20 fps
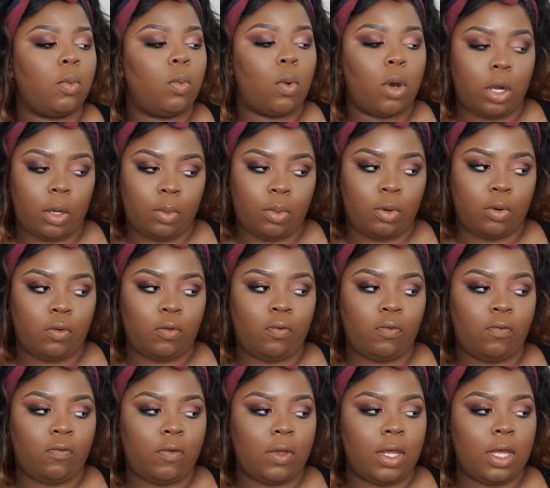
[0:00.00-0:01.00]

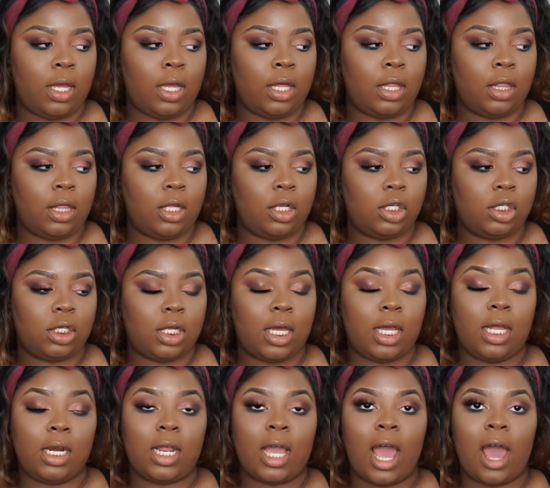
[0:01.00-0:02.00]
Waterproof in the
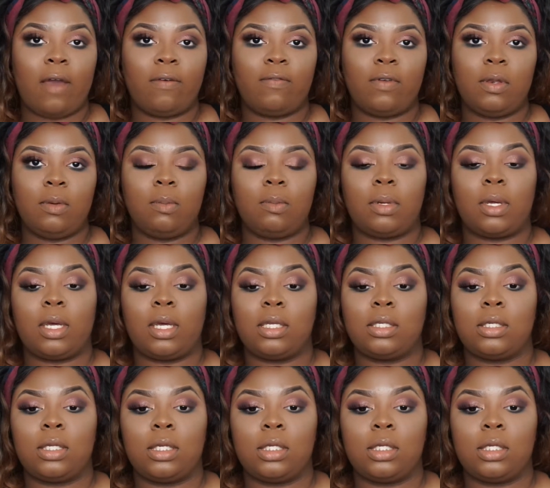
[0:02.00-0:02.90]
shade Caffeine Buzz.